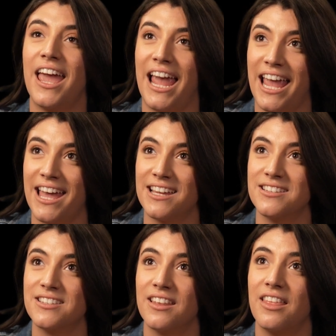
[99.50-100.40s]

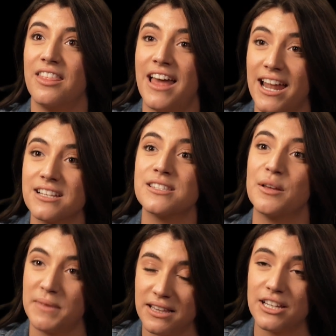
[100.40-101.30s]
And that is
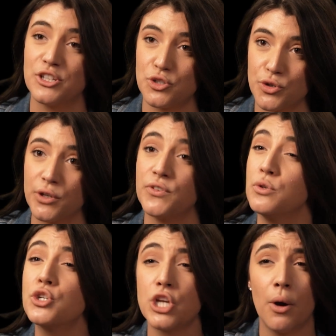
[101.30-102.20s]
something that is true. If you
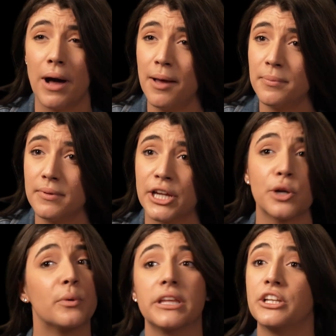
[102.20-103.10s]
show up and
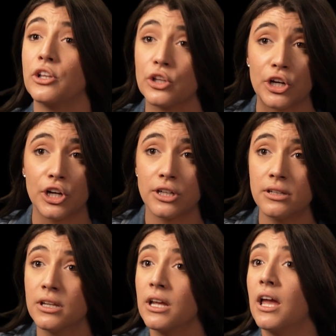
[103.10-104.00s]
you're willing to learn
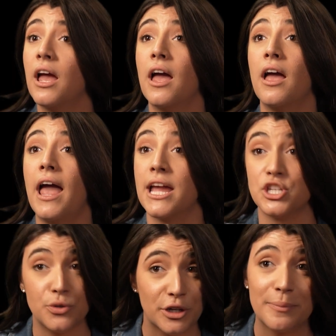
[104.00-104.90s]
and
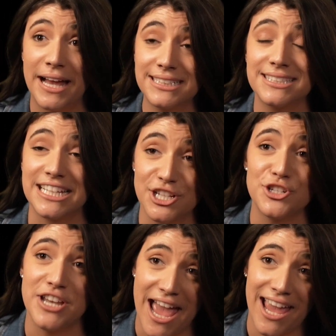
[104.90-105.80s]
do your best
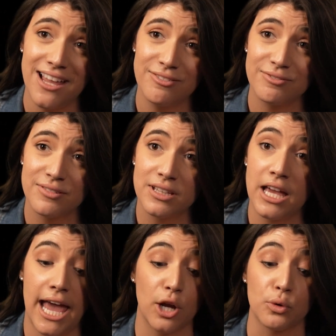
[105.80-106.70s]
each day
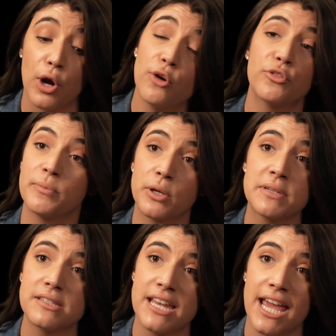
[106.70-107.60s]
and grow from your
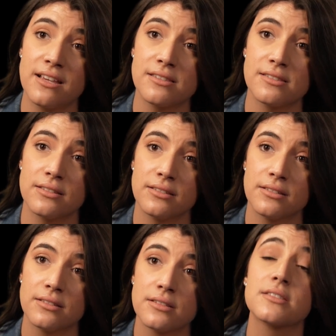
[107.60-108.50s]
mistakes,
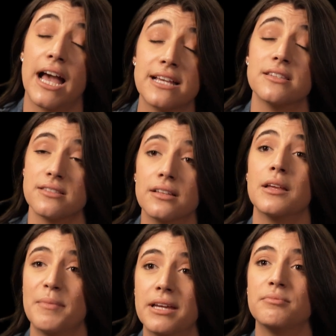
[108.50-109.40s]
sky's is the
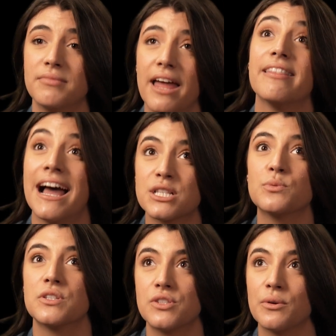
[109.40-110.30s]
limit. And that's
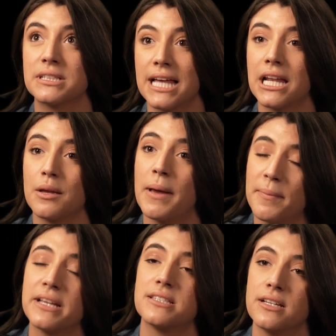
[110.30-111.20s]
what's so exciting about
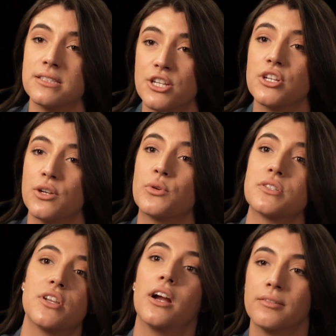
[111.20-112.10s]
being a sales agent at
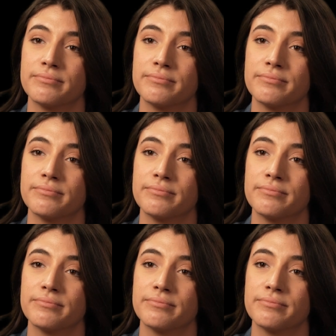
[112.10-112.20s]
Northstar.